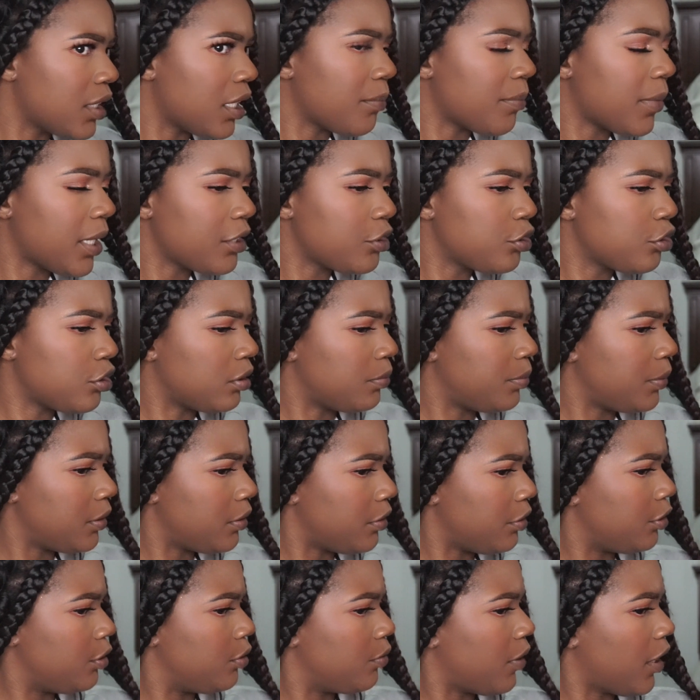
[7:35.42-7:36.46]
Am I tripping,
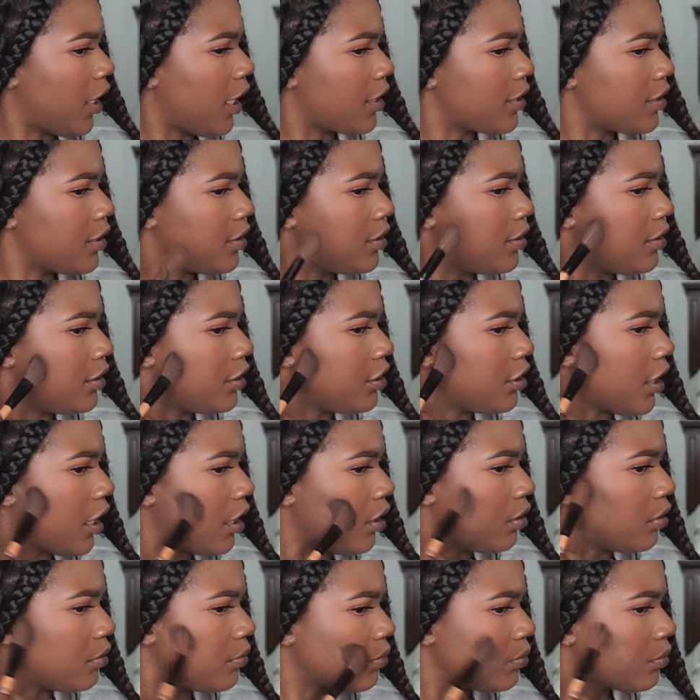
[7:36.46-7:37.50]
or do I actually see a
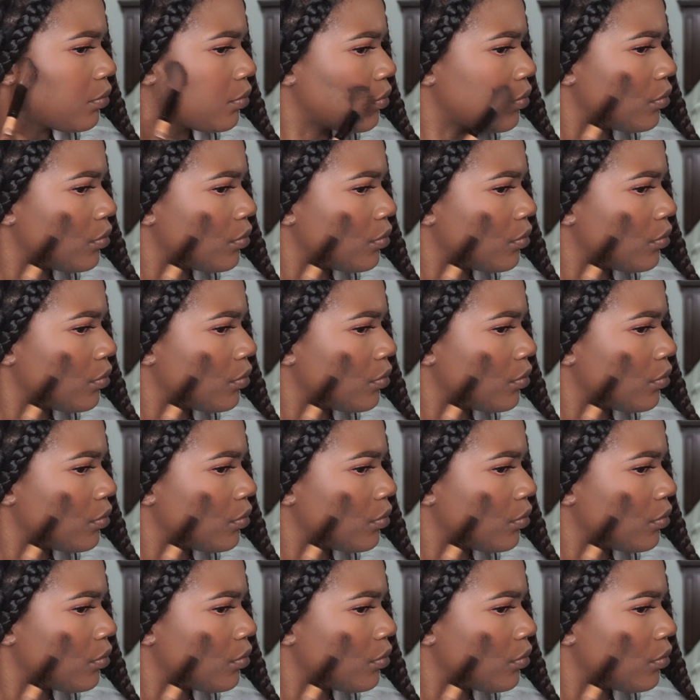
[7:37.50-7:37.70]
shadow?